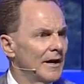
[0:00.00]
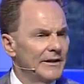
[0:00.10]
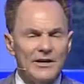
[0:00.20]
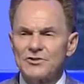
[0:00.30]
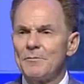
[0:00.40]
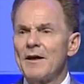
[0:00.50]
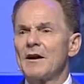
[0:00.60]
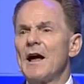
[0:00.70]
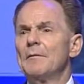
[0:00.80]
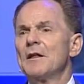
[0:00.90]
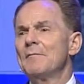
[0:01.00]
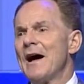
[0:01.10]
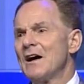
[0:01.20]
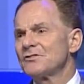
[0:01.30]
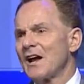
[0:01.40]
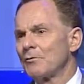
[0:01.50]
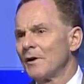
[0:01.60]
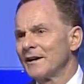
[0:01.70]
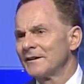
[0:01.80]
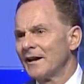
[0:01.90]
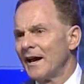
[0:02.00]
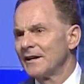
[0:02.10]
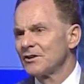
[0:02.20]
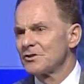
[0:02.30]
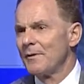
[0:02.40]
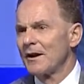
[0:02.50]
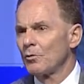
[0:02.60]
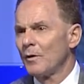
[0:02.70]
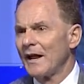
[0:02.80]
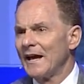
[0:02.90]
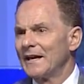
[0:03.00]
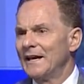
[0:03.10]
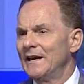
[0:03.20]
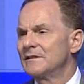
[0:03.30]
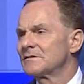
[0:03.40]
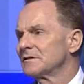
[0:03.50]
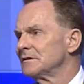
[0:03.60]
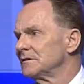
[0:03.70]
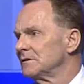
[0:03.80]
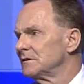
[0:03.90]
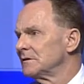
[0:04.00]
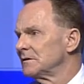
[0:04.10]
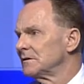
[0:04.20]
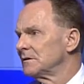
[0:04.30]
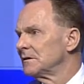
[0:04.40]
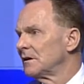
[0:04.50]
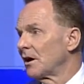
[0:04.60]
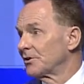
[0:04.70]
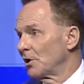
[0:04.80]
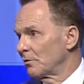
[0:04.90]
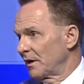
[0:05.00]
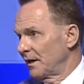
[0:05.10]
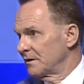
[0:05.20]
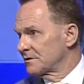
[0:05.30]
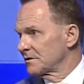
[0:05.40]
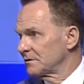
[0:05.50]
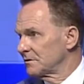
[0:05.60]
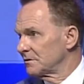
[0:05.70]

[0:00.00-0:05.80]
It doesn't matter how many miles I run a day, it doesn't matter what I eat or don't eat.